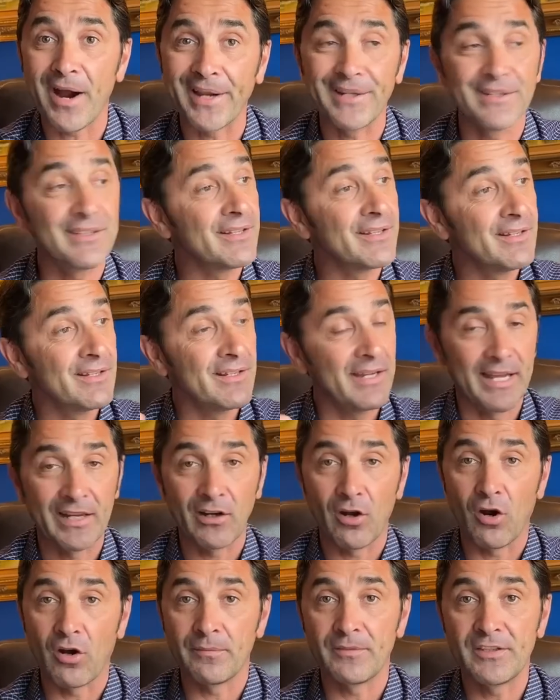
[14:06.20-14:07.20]
mind
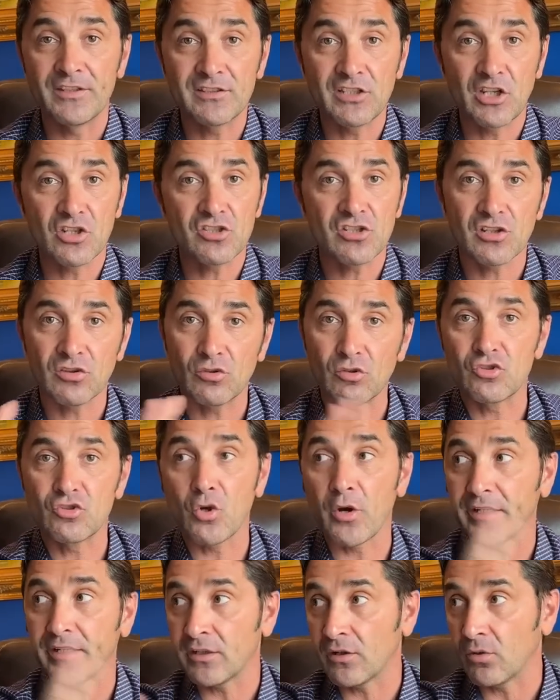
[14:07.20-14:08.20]
and decision to
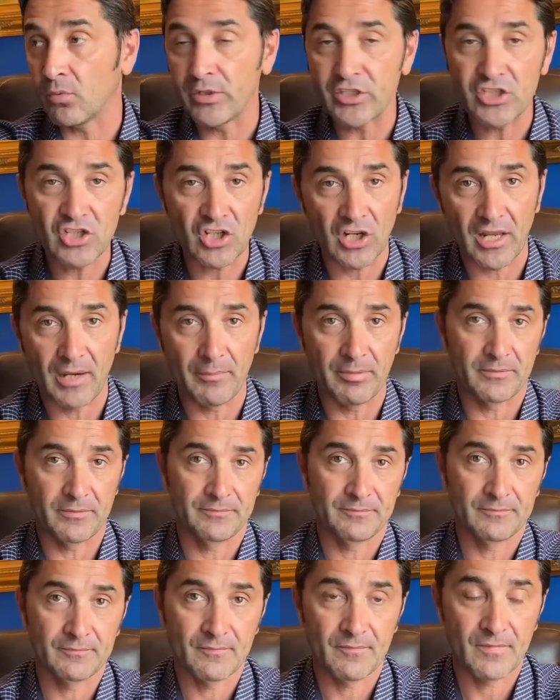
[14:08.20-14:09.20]
join which club
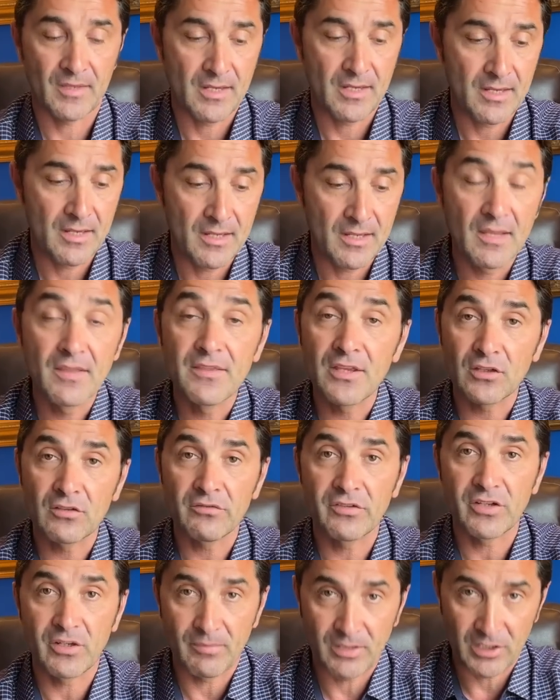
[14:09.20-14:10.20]
thank
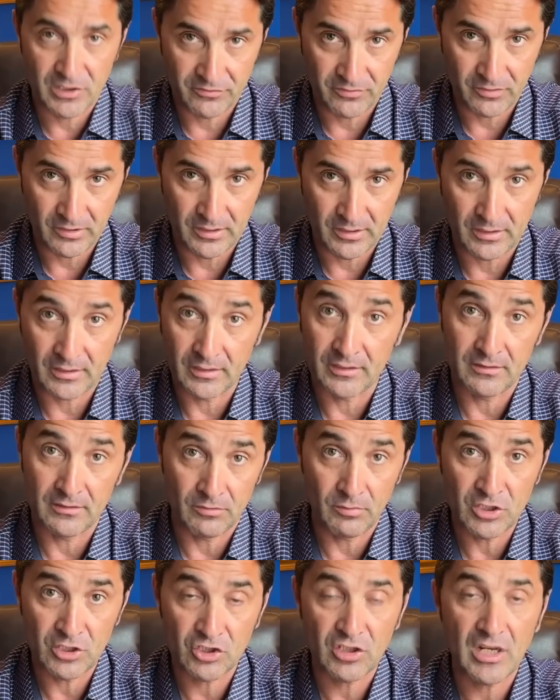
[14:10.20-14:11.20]
you very much for uh,
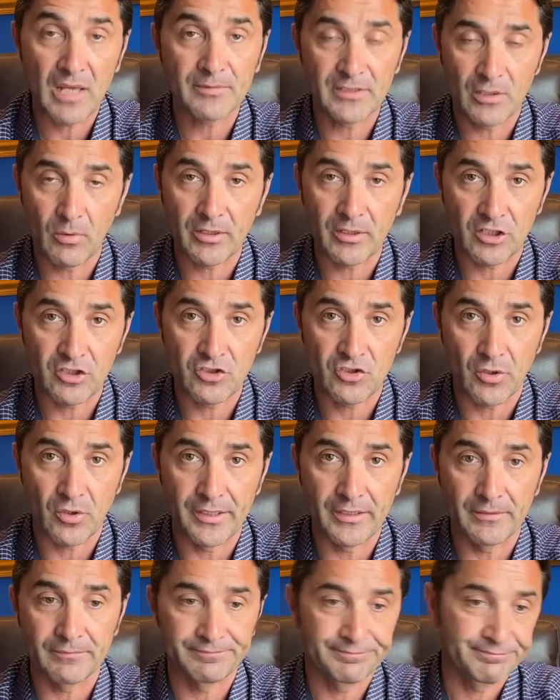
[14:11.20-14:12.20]
which club they want to
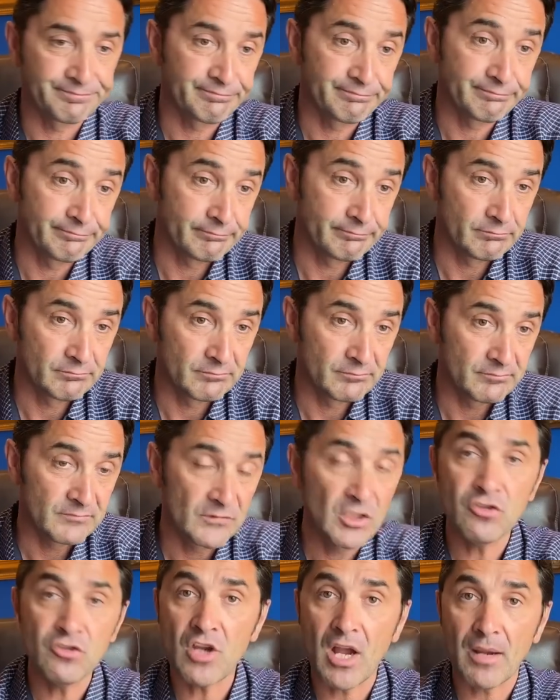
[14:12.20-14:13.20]
join
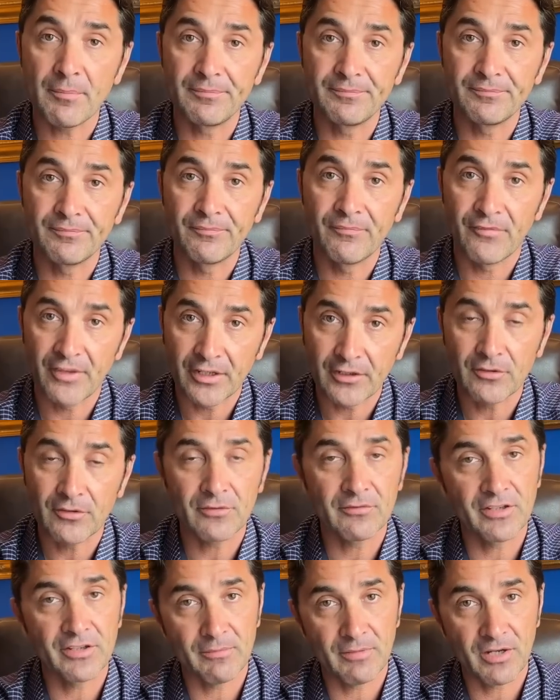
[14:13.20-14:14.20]
good job thank
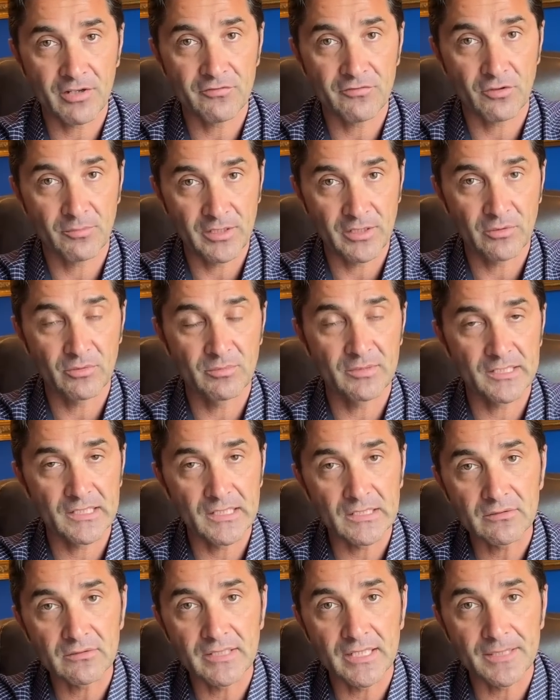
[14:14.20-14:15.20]
you very much for being with me
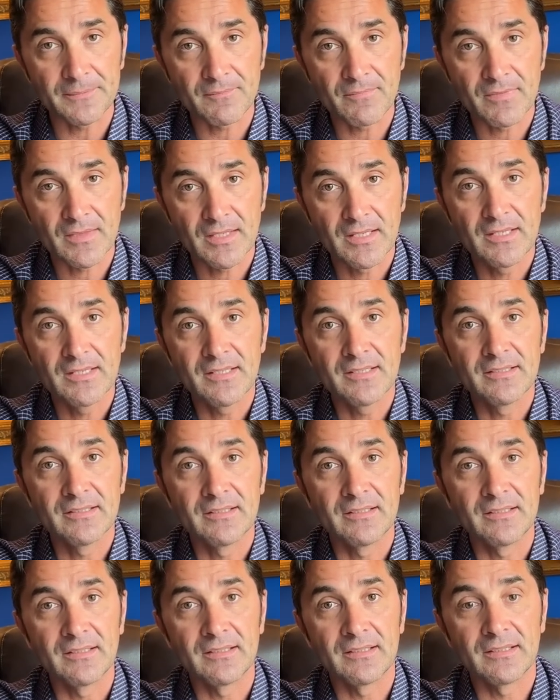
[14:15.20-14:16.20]
again today
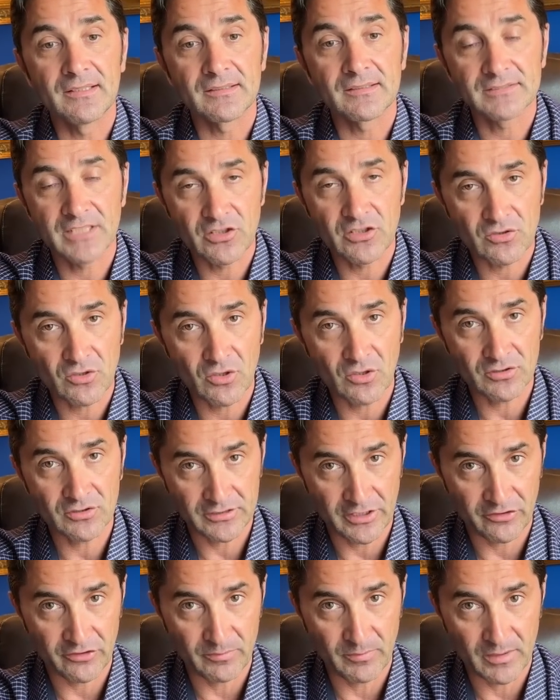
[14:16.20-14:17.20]
uh, stay strong
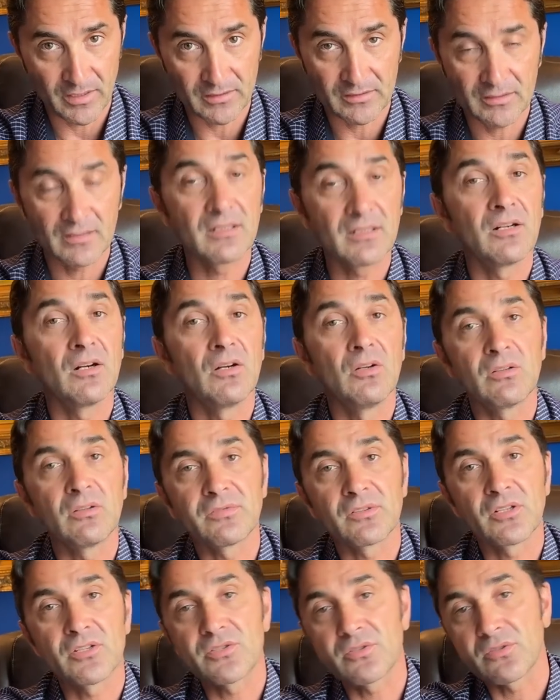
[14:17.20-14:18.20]
stay smart
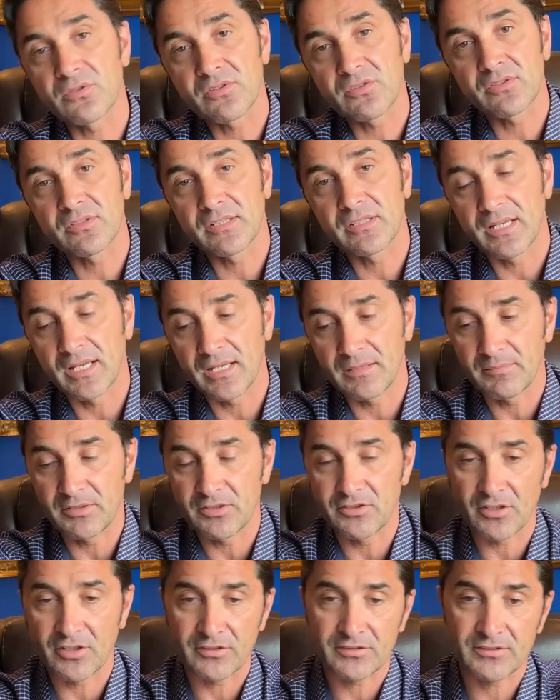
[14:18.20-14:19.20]
look for the truth and
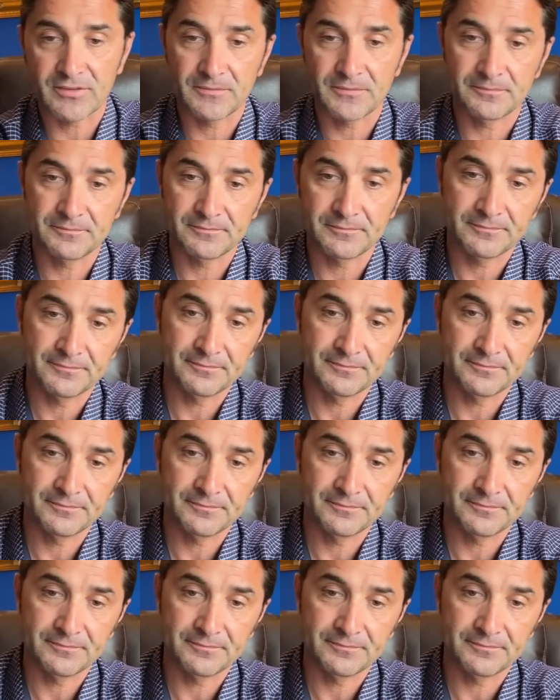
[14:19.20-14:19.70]
be just